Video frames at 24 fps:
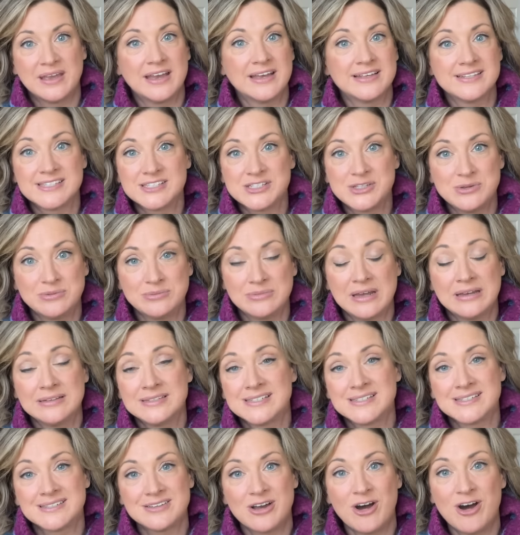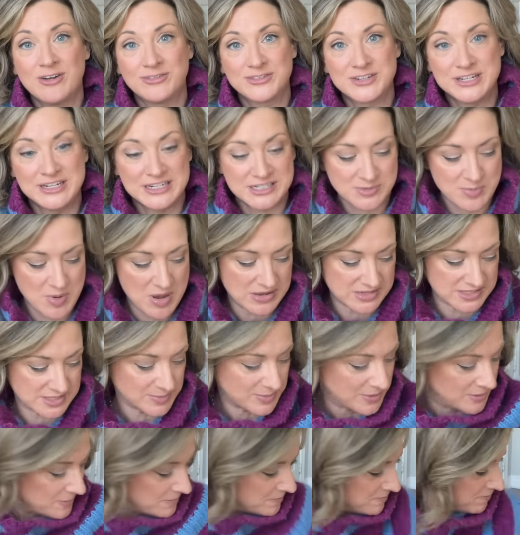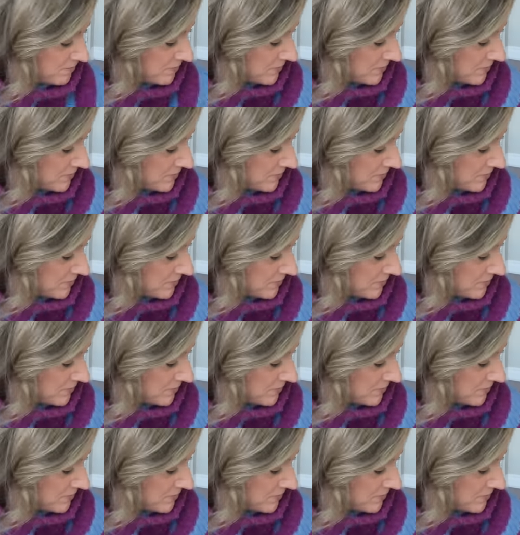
as often as possible.